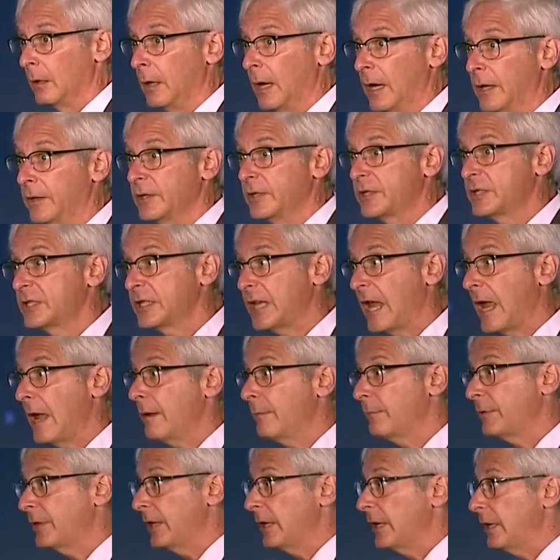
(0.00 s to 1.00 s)
And the
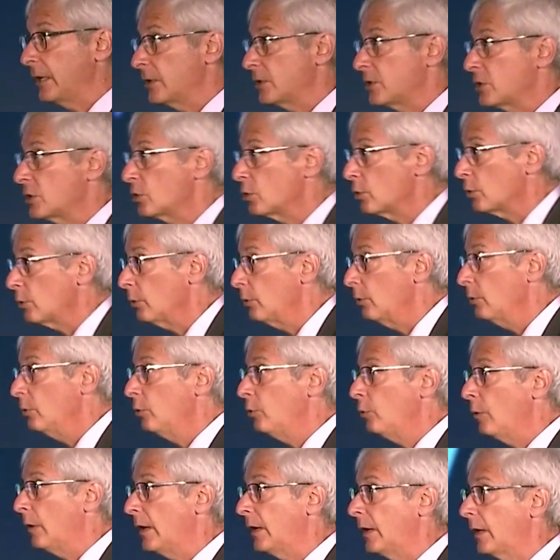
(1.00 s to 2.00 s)
same thing is true
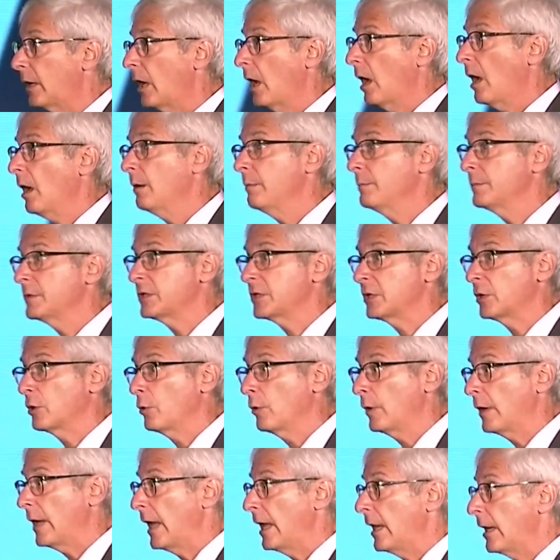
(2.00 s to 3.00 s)
when it comes to
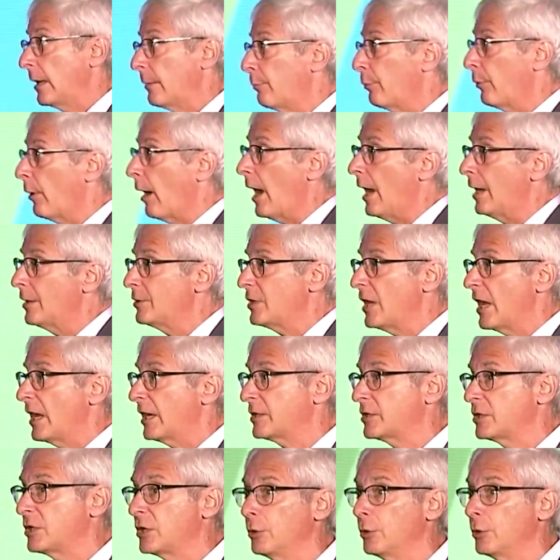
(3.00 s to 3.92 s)
creating projects.